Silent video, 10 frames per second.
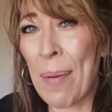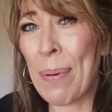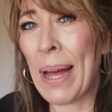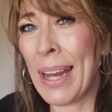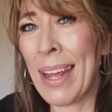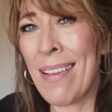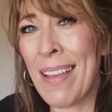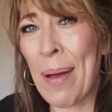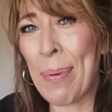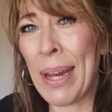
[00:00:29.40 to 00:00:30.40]
That plan
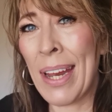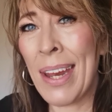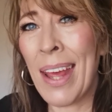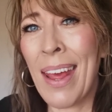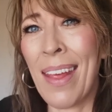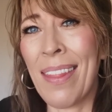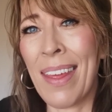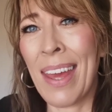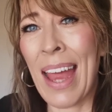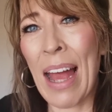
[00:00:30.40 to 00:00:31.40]
is happening.
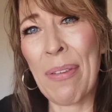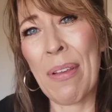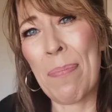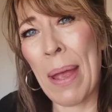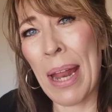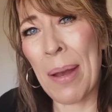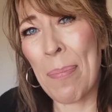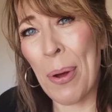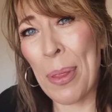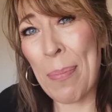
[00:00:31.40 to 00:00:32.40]
The house is
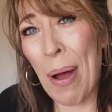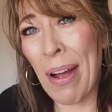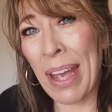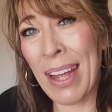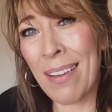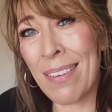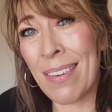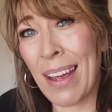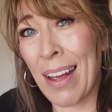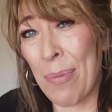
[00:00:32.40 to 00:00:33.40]
being put on the
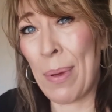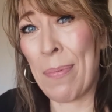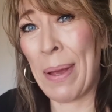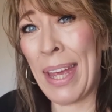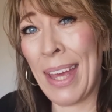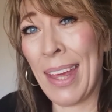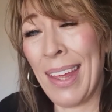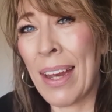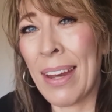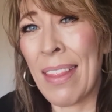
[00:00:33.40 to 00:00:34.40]
market as we speak,
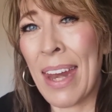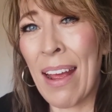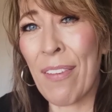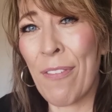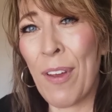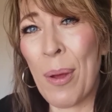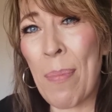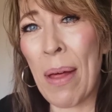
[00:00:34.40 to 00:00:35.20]
and in the next few